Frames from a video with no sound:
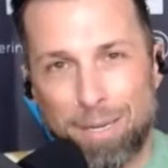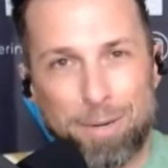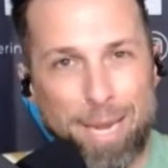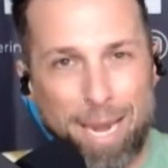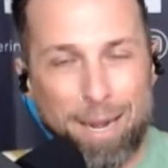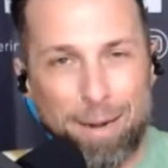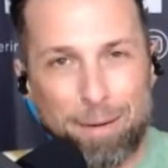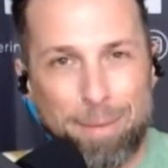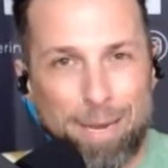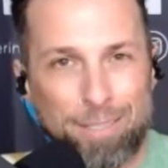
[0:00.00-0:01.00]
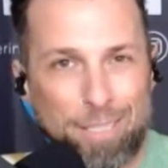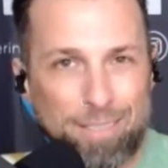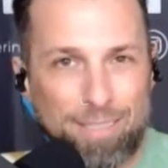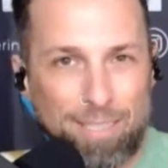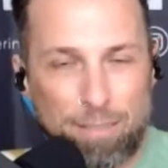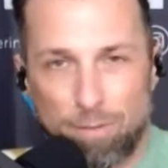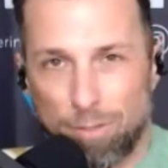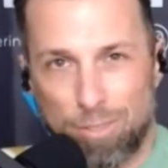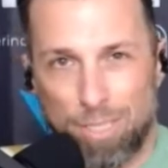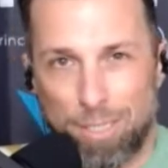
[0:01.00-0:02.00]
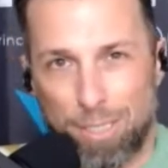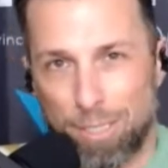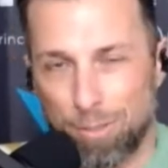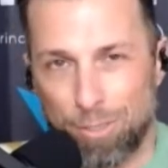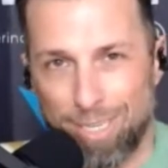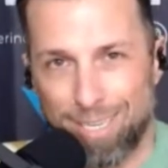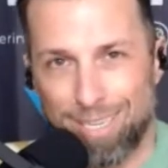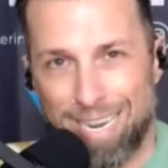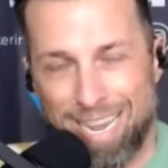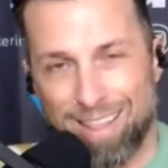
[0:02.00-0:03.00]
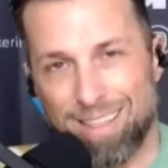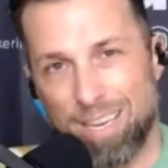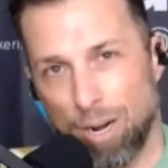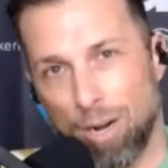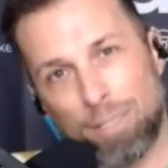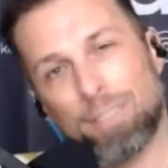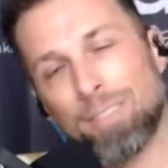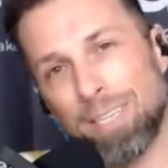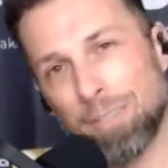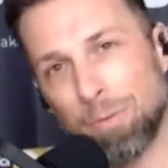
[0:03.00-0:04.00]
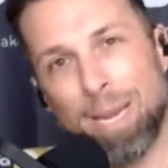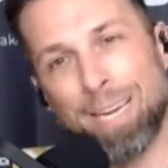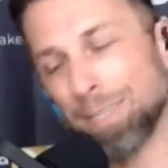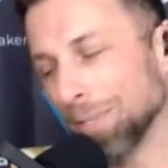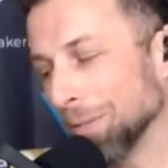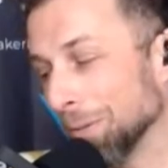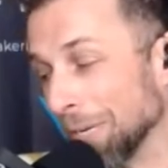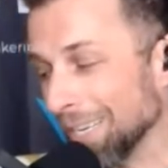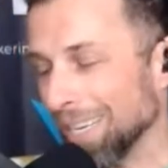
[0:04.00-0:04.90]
who care about justice, diversity, and inclusion, and the arts as a way to